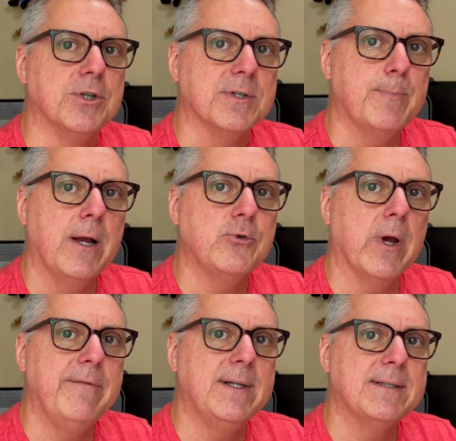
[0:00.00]
just by
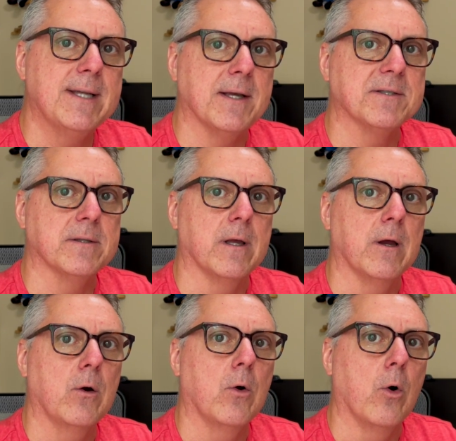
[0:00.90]
driving a Tesla
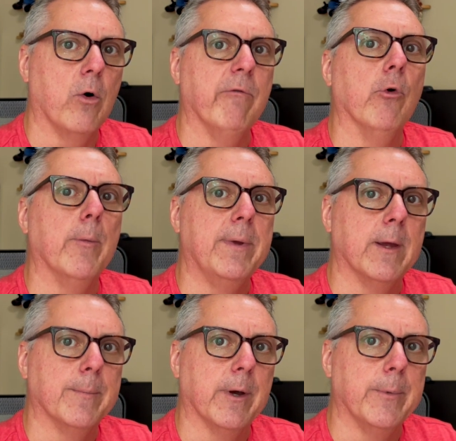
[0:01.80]
over a
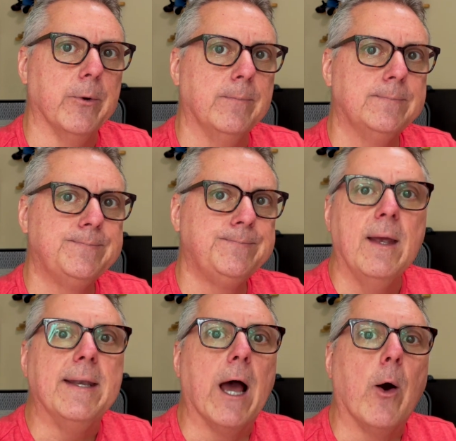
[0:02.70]
BMW.
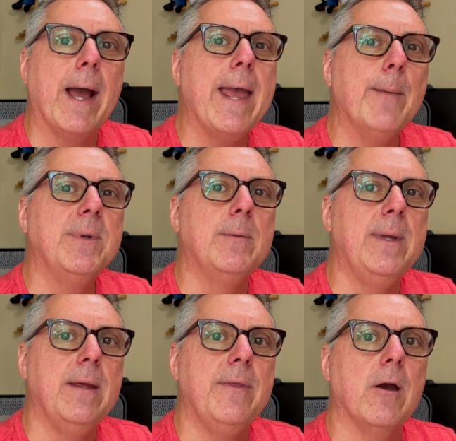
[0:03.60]
Now I happen to
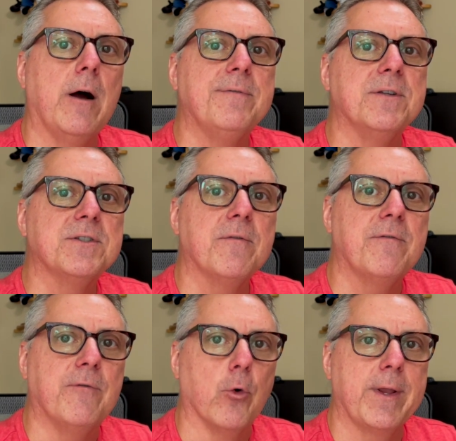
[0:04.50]
be in the office
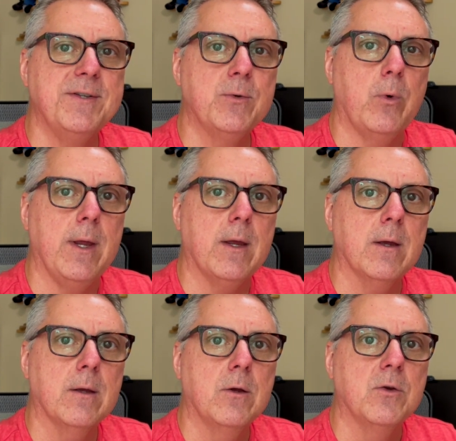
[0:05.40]
4 days a week,
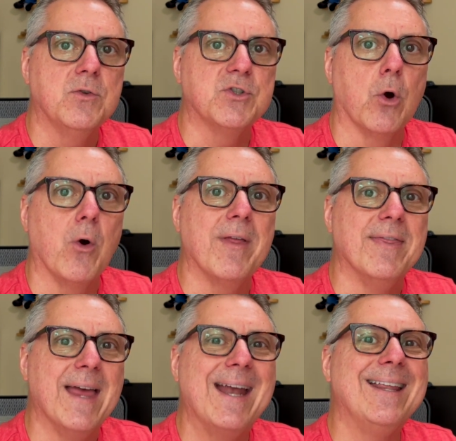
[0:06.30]
so
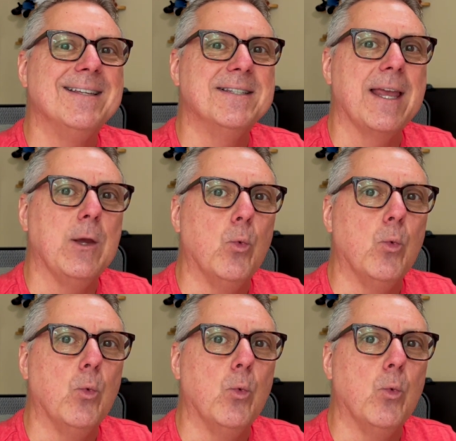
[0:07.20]
that is a